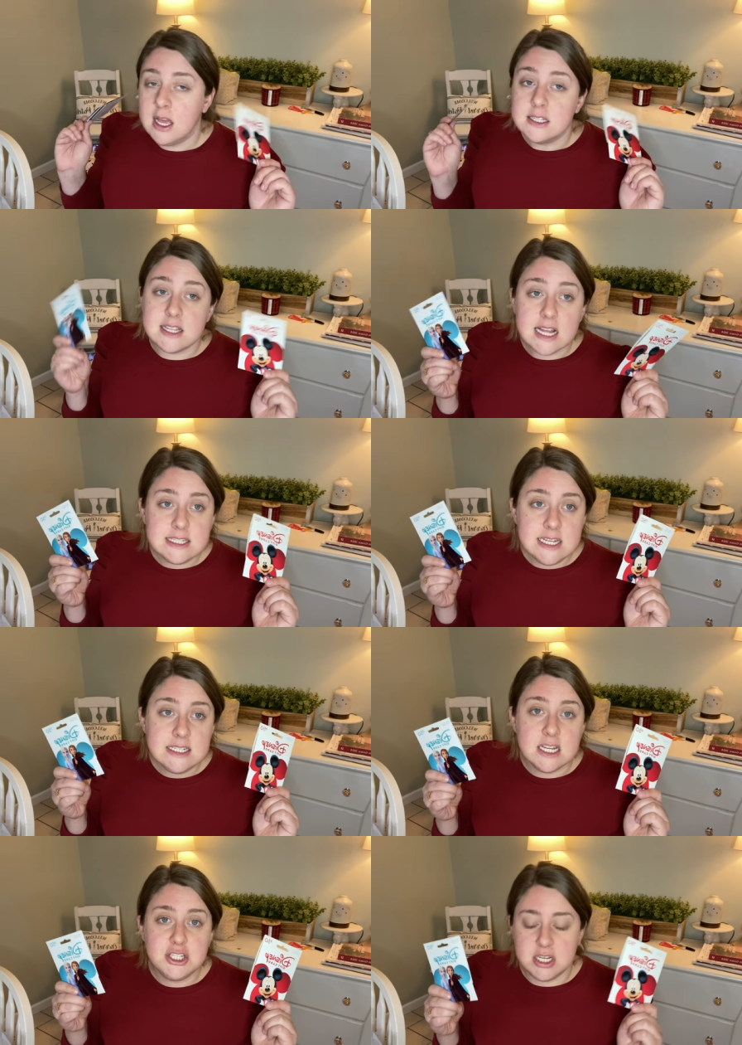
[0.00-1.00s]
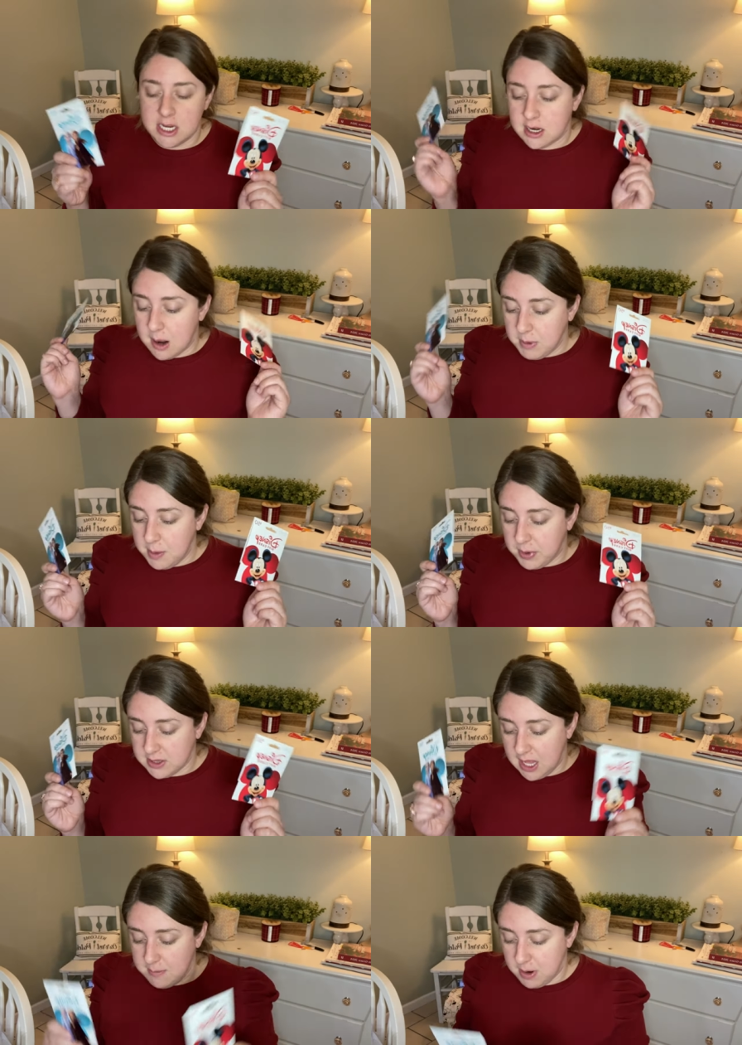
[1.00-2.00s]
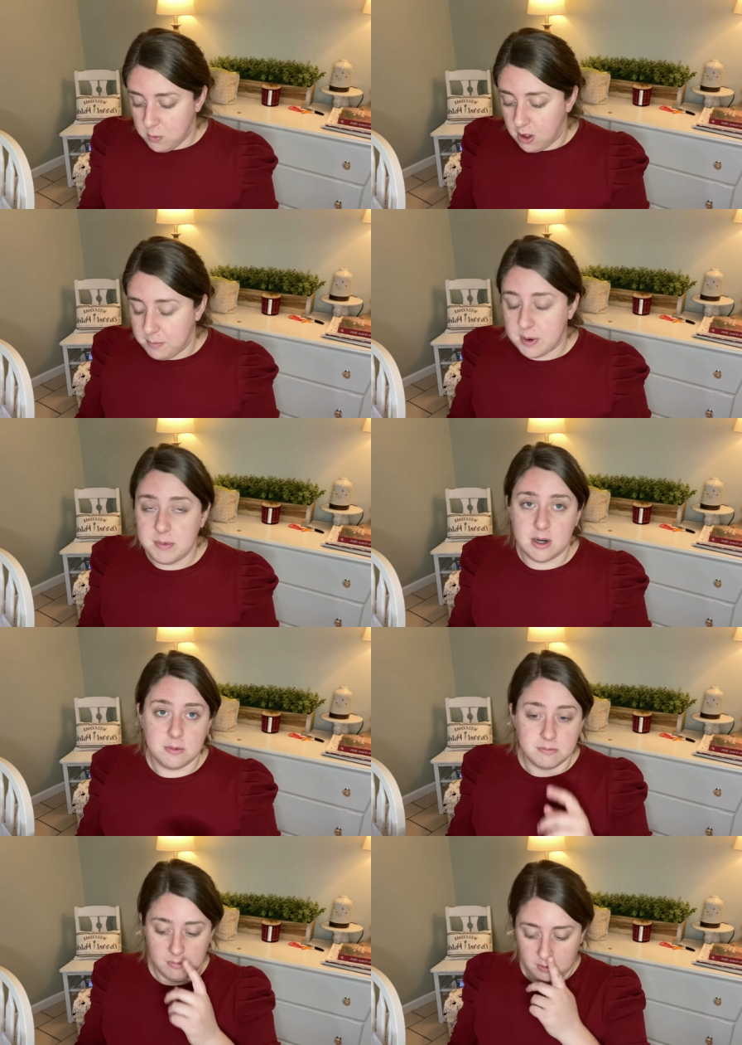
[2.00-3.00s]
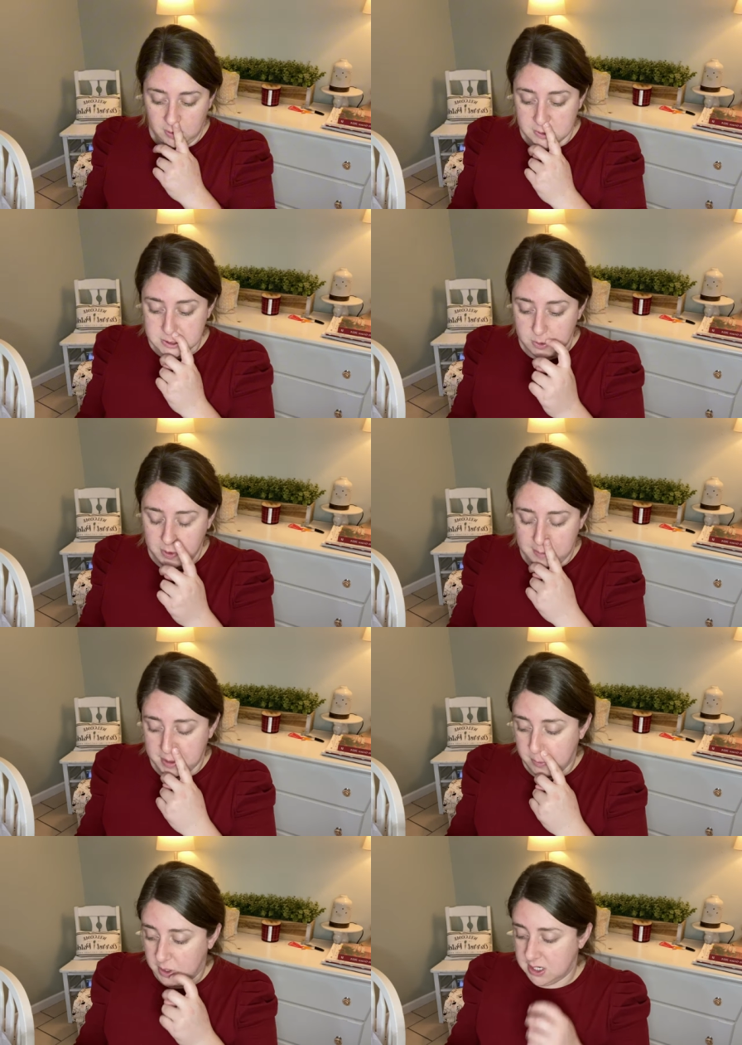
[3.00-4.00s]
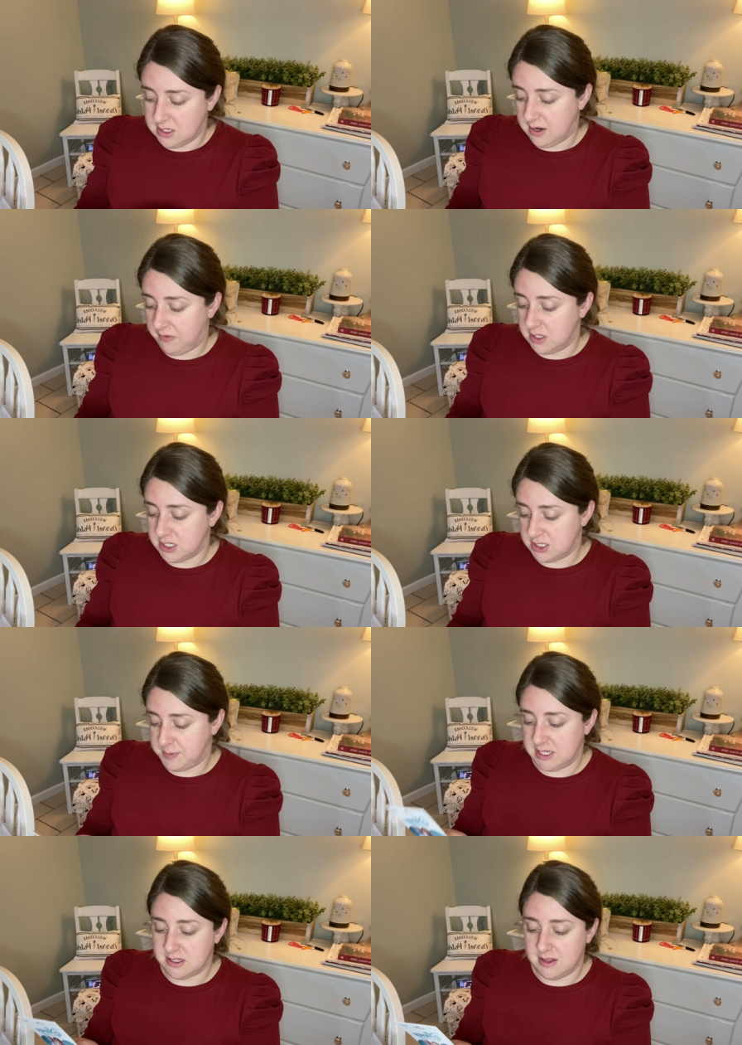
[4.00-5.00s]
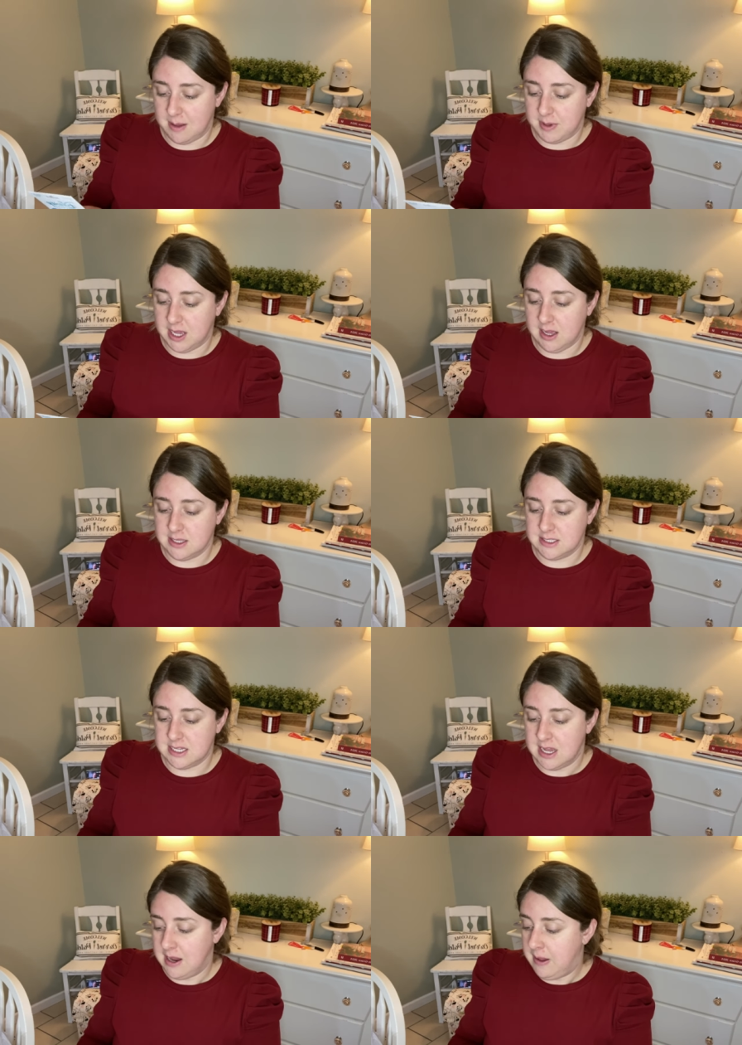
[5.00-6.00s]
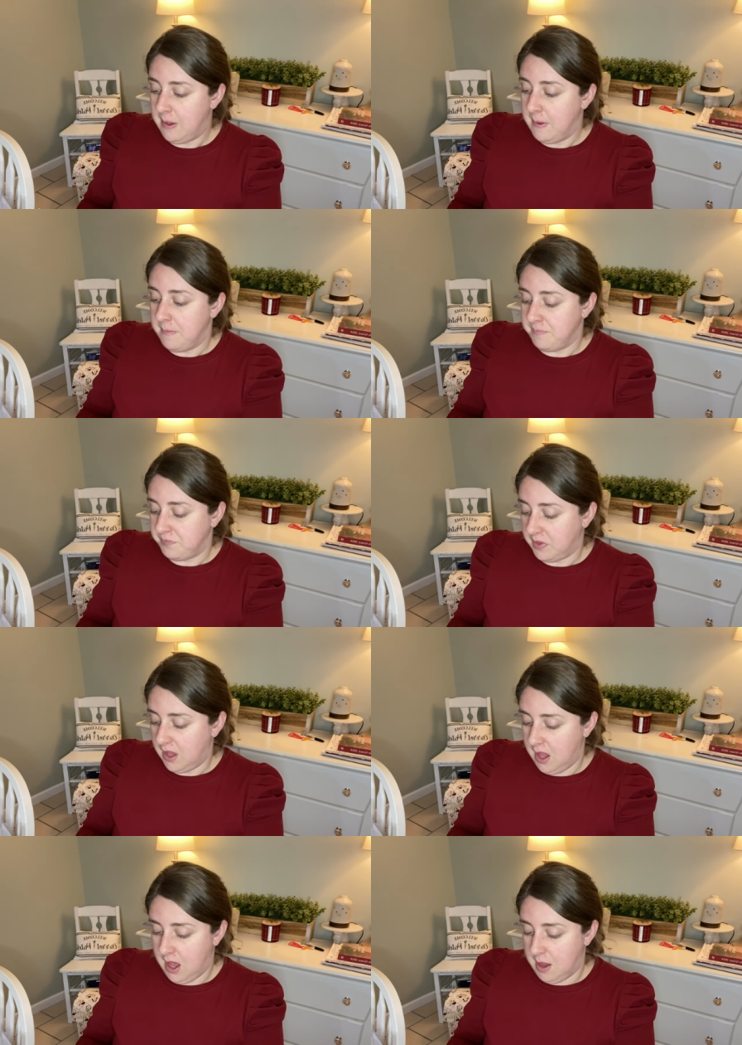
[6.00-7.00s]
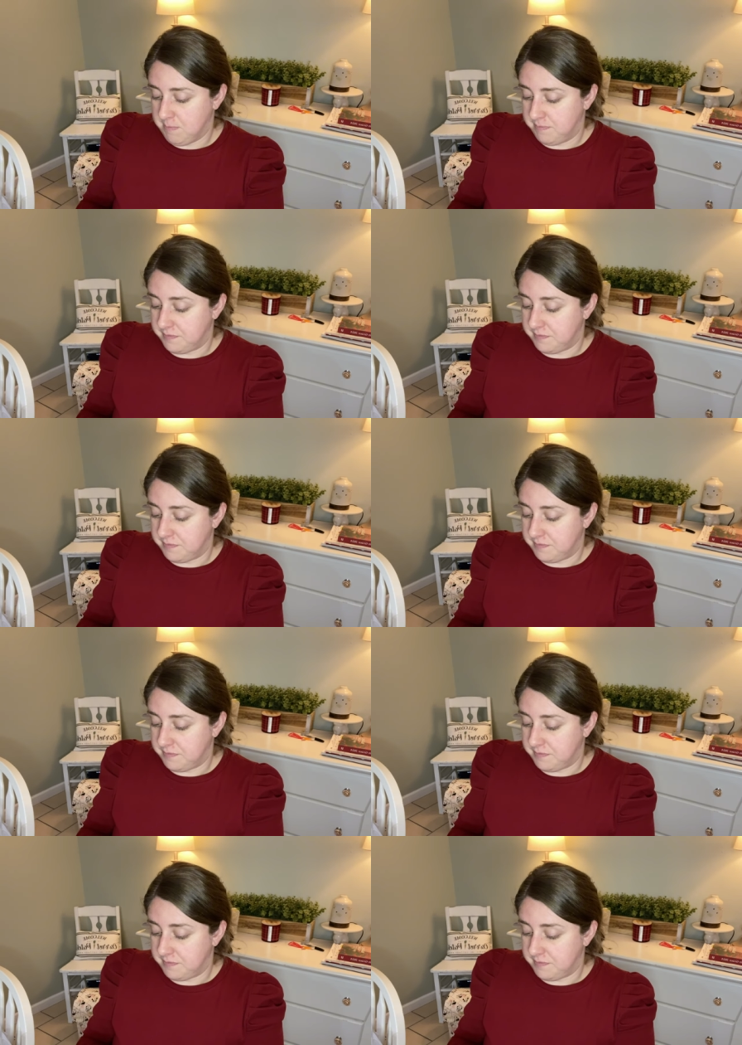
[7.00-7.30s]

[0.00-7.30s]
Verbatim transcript: So that's the intention here. I'm going to put that in my wallet, but I'm going to also wait. But I wanted to definitely touch base on that because um,